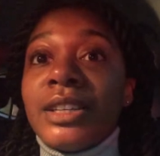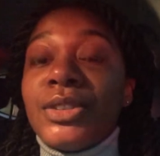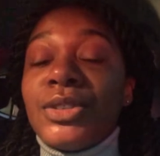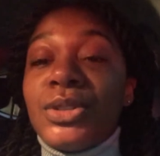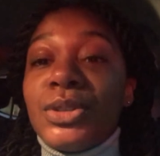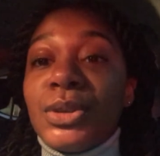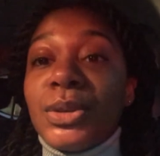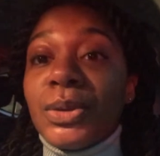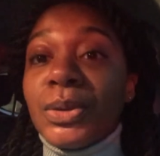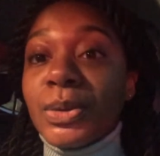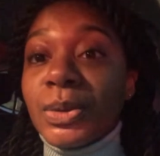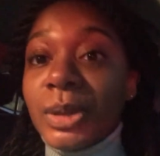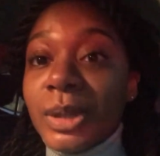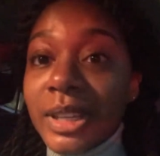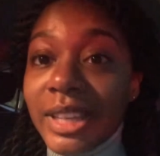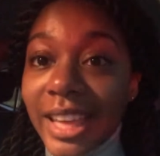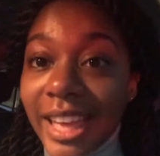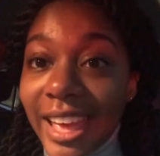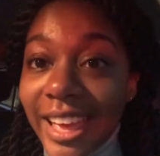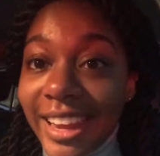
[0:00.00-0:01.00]
to
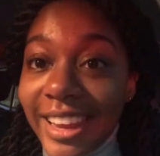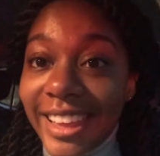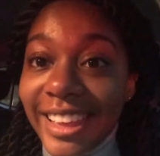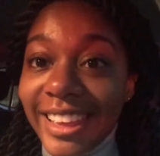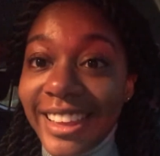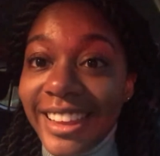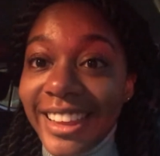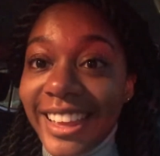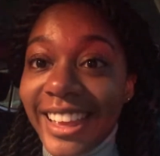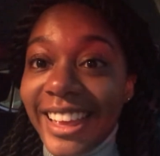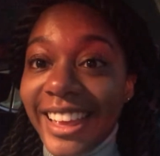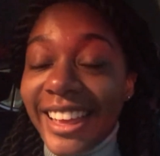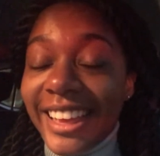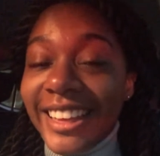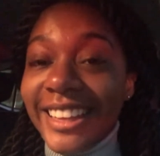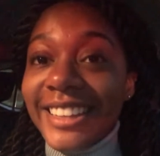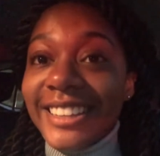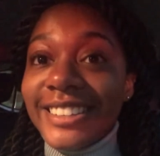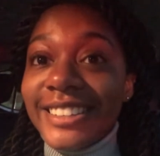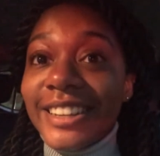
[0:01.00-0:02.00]
look at it,
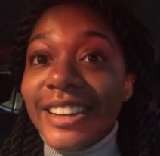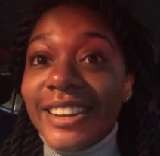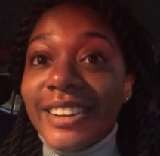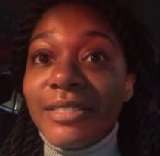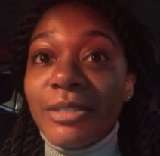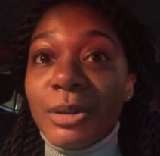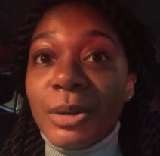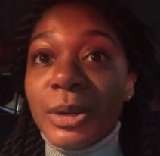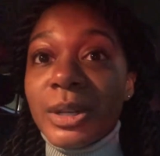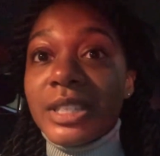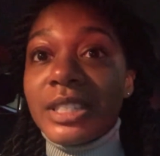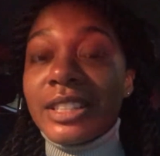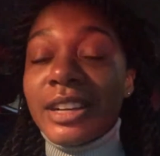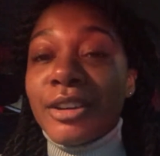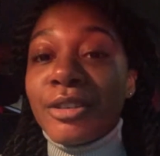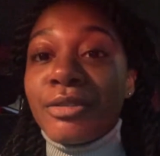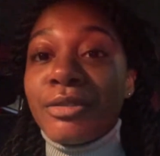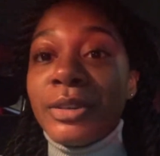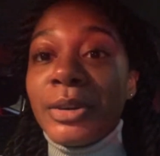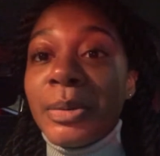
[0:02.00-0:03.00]
and of course
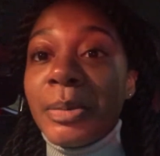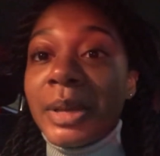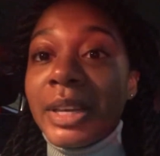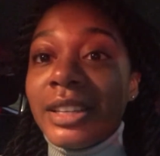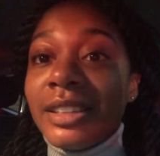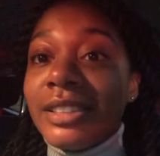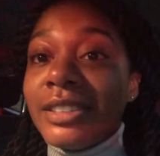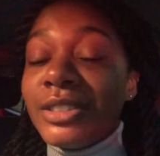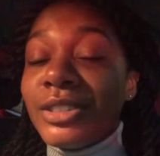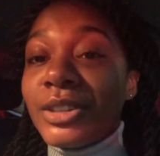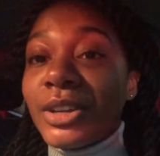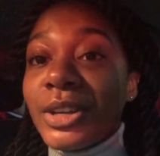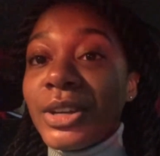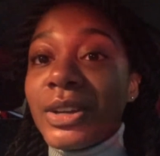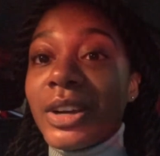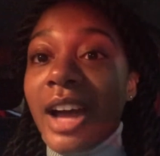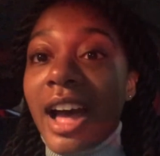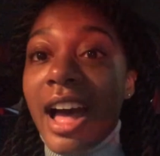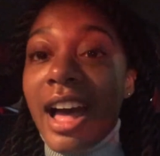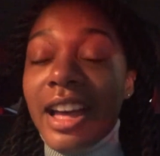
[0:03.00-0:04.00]
I'll film it and show you
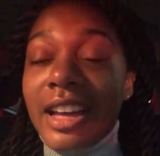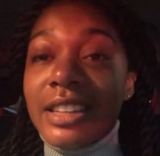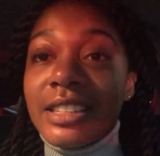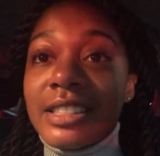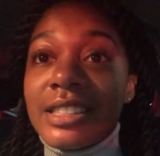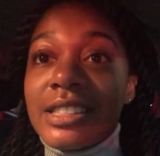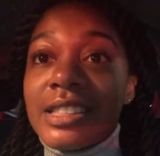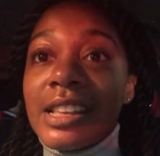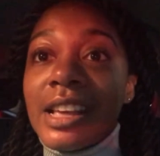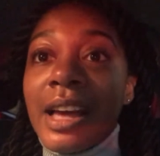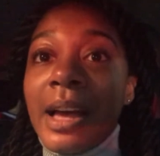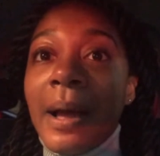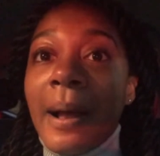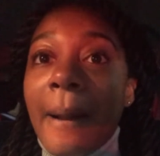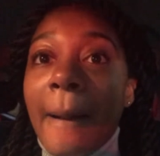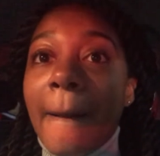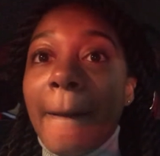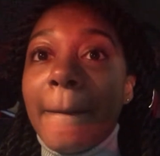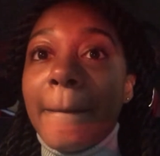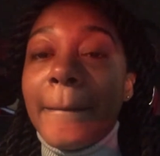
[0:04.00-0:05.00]
guys.
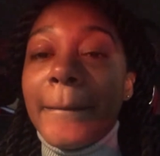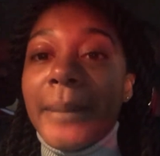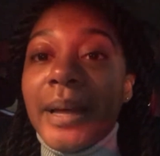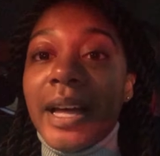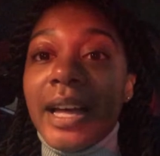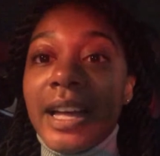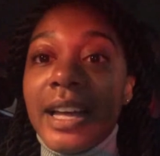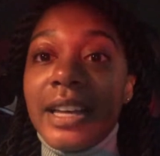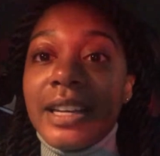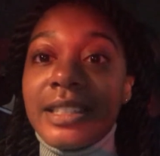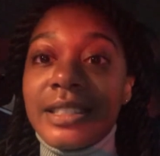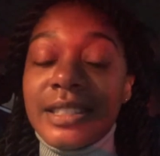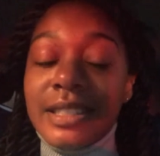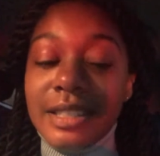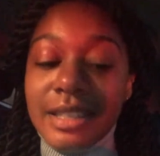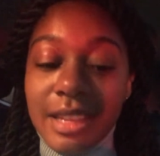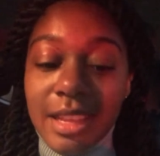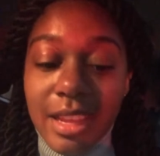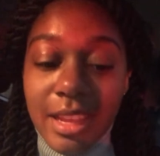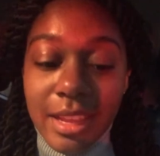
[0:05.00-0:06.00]

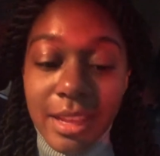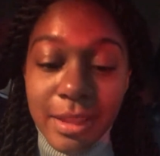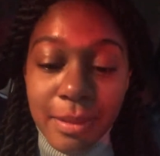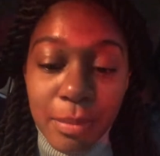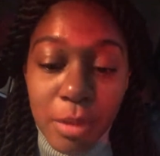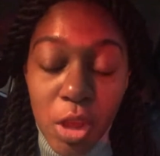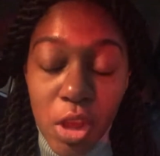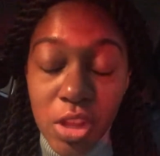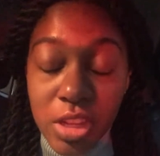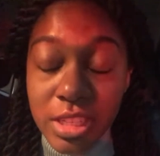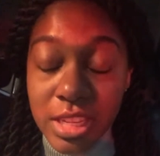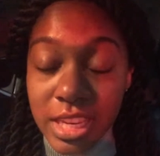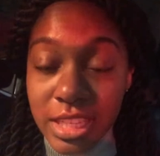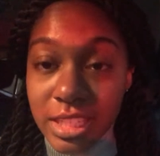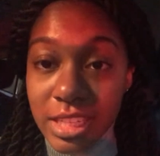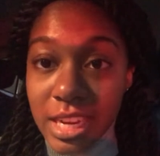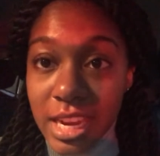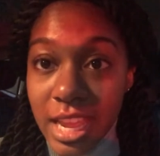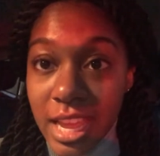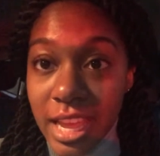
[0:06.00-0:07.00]
But all day
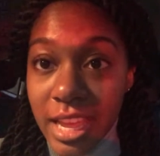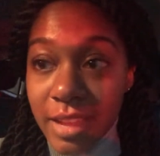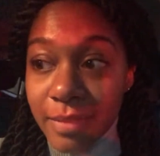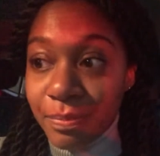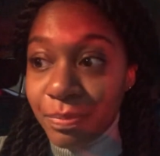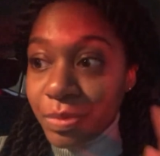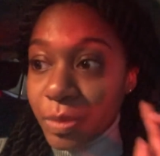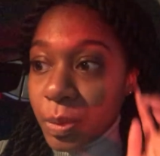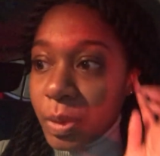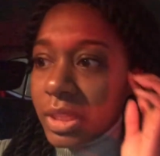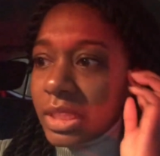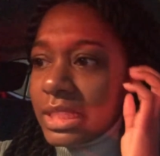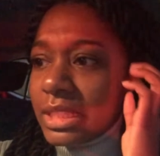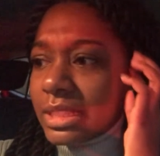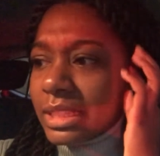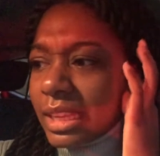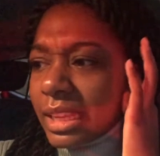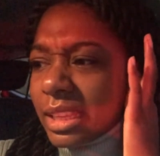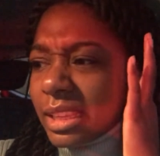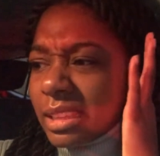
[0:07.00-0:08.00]
today, well,
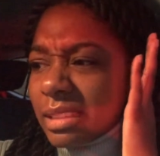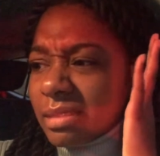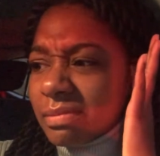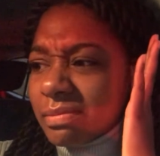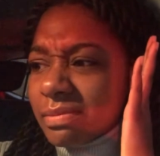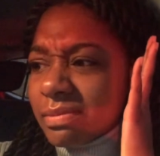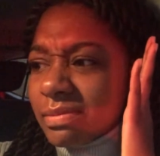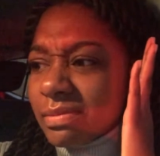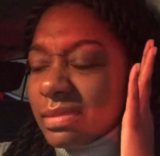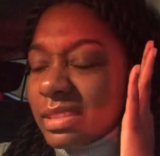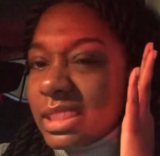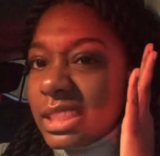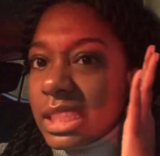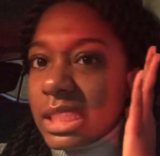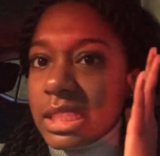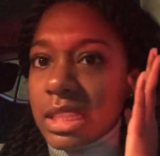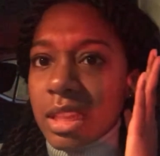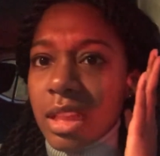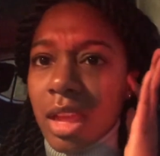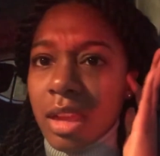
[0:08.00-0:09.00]
it's like
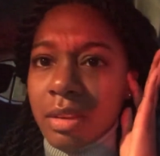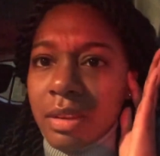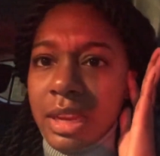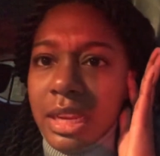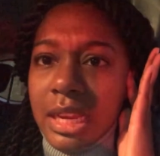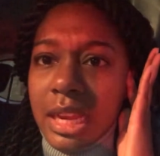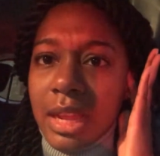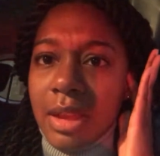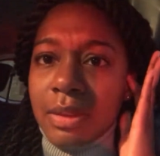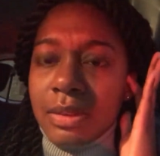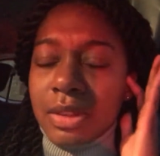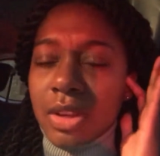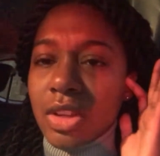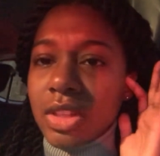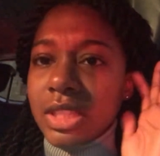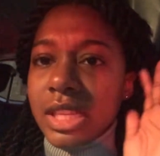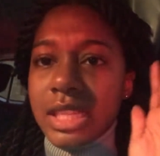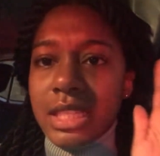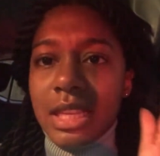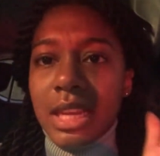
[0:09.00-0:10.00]
6 o'clock right now. All
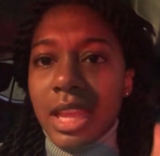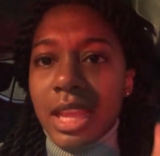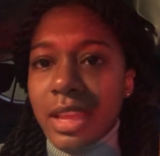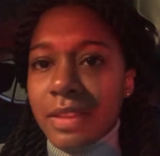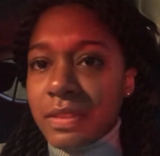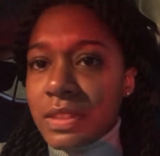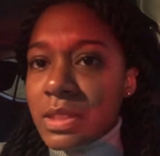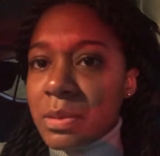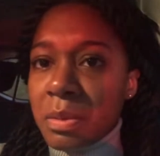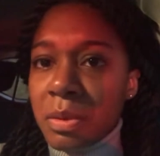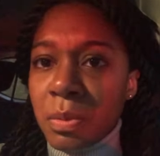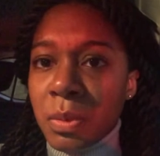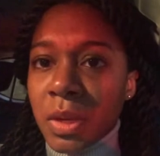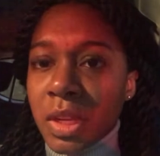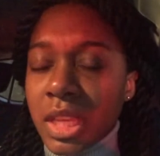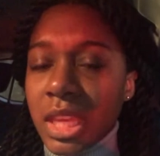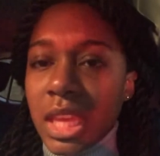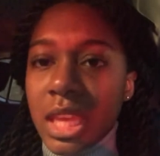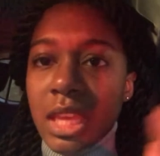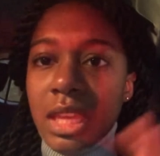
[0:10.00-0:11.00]
day today I've just been
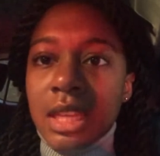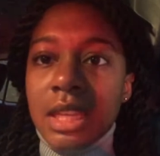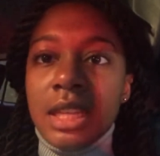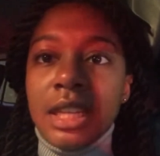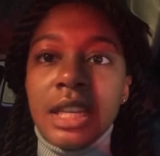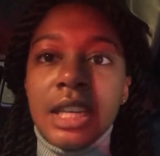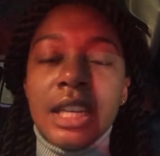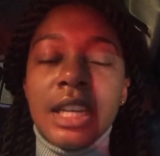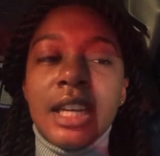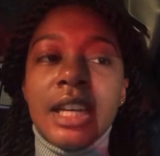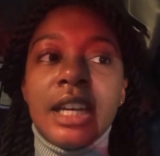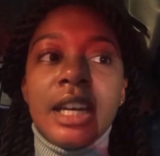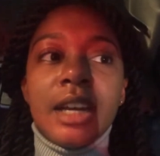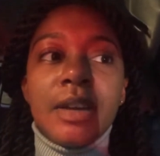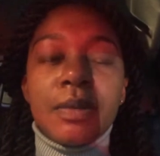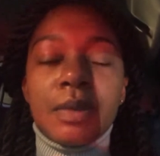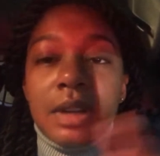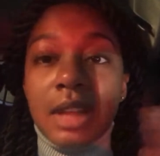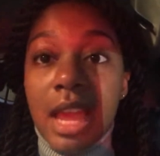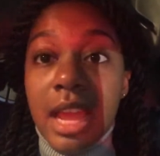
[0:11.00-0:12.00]
working
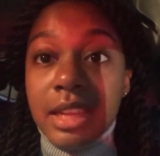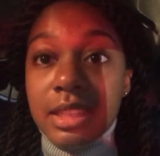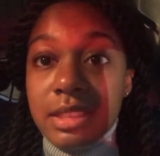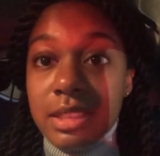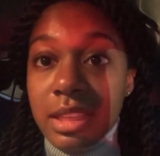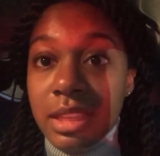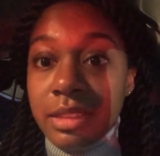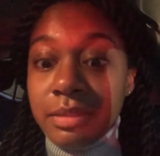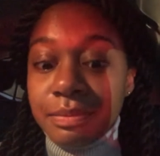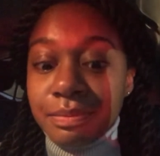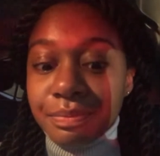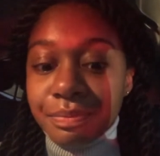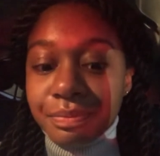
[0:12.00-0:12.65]
and relaxing,